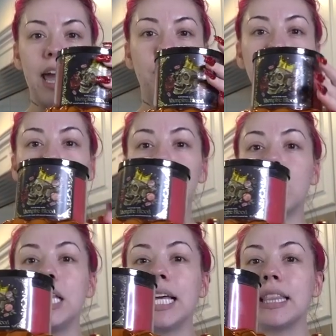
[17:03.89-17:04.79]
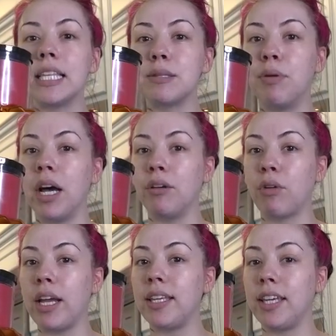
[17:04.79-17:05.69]
And when you click this button
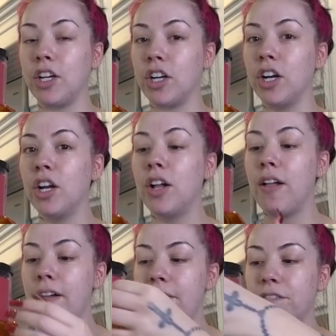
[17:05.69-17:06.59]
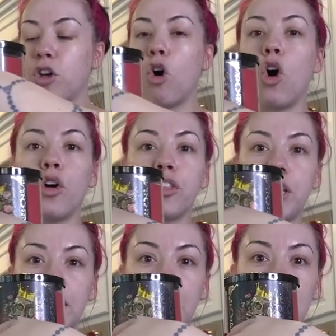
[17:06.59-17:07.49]
right here, the whole
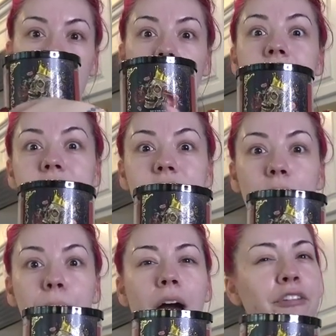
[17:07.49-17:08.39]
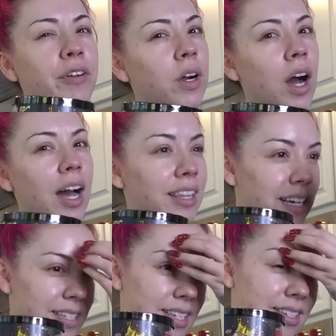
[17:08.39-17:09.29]
thing lights up. I forgot, I
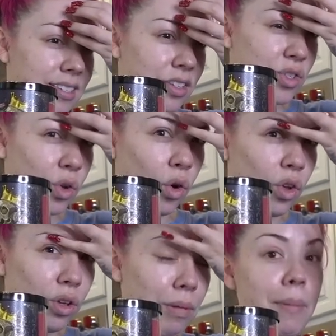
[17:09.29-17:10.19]
think it's a skull.